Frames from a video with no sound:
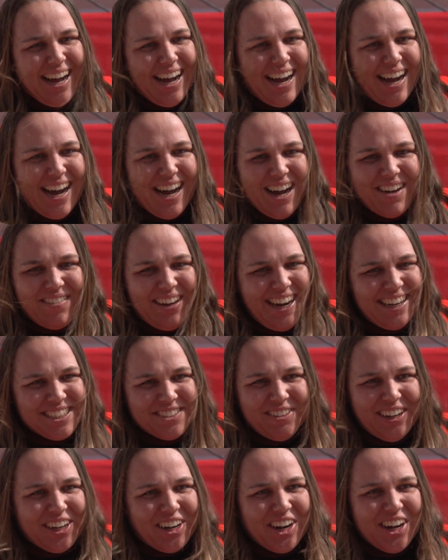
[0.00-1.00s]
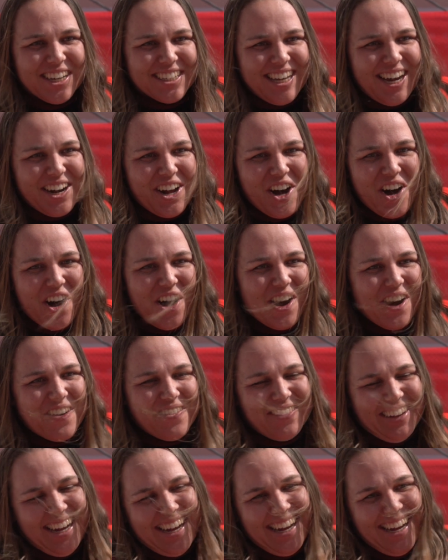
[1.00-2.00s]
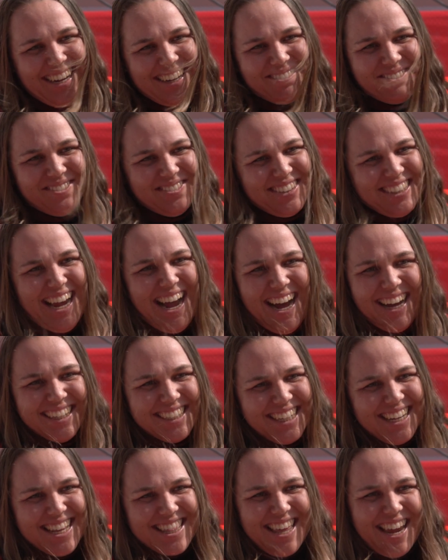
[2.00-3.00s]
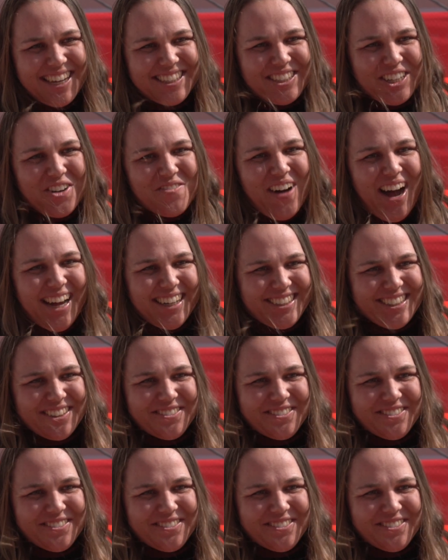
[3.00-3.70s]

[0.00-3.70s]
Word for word: Um, hey to my girls at home. Um, yeah, Thanks so much.